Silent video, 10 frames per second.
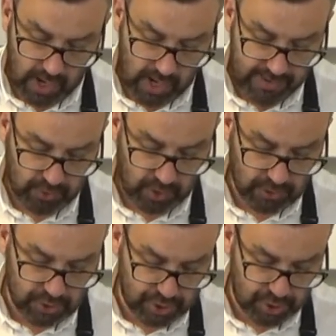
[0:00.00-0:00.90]
I've got
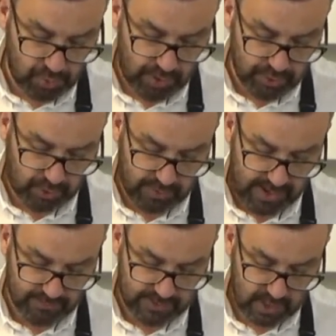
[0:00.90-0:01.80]
200
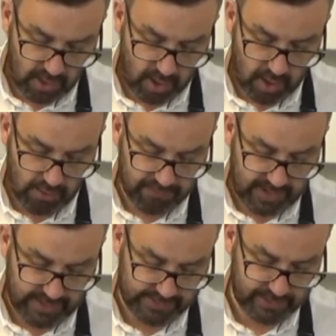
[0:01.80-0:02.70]
grams of
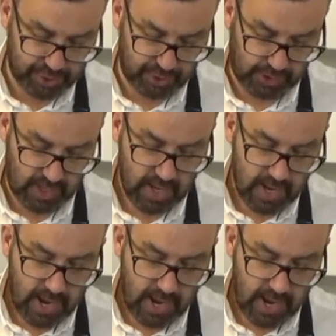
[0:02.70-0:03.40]
icing sugar,